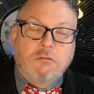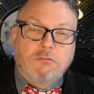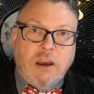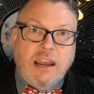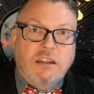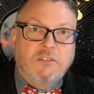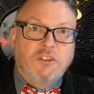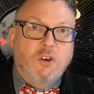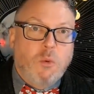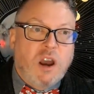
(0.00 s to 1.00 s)
right? If
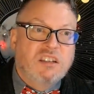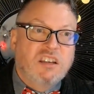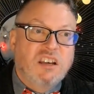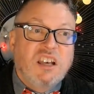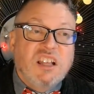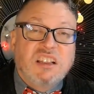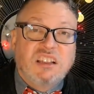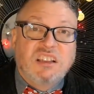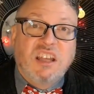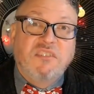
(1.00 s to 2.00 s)
you want to
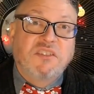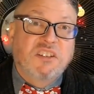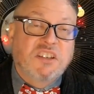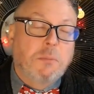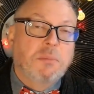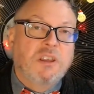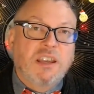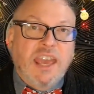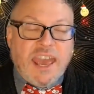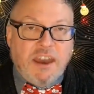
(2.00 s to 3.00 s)
lift something
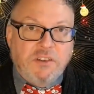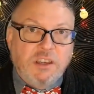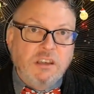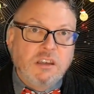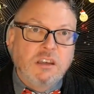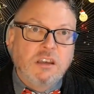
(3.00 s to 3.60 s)
heavy,